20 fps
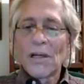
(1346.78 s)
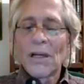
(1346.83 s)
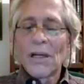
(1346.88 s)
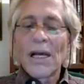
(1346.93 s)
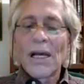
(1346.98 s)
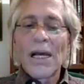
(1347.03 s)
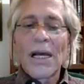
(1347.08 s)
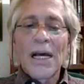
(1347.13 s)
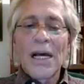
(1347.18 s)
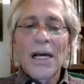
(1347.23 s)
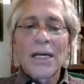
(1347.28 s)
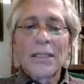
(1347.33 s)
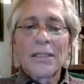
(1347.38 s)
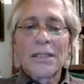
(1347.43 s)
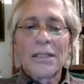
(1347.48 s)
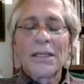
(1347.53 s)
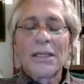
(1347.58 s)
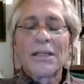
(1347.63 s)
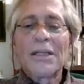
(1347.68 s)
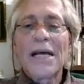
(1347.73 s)

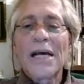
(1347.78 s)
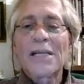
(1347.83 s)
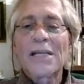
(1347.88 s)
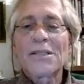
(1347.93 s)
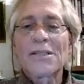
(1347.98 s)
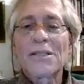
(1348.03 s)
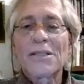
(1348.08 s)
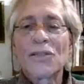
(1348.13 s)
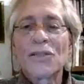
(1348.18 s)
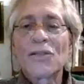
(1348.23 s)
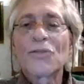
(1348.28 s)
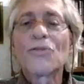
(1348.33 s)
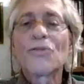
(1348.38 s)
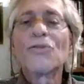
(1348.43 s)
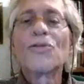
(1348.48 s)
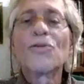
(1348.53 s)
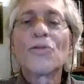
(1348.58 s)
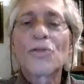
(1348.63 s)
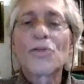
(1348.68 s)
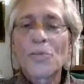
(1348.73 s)
And that's the
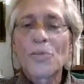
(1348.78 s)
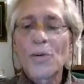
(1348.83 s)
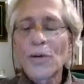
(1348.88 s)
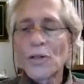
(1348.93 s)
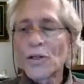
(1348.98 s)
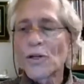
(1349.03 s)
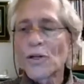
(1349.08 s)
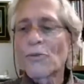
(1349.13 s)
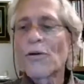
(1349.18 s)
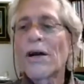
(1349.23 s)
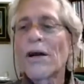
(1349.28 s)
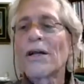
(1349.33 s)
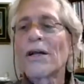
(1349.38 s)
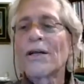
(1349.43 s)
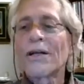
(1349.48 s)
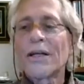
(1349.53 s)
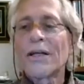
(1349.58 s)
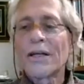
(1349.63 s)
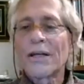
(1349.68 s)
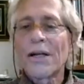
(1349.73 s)
true
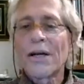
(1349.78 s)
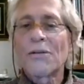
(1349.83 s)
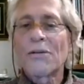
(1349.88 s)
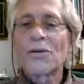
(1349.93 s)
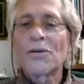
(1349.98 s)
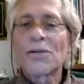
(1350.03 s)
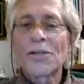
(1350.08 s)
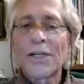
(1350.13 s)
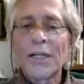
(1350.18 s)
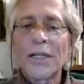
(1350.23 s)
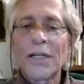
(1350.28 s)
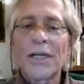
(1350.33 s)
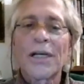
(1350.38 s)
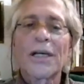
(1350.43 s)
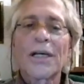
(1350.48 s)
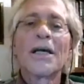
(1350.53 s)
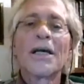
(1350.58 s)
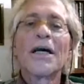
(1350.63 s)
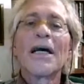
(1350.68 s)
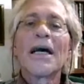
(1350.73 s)
spirituality that we're seeking.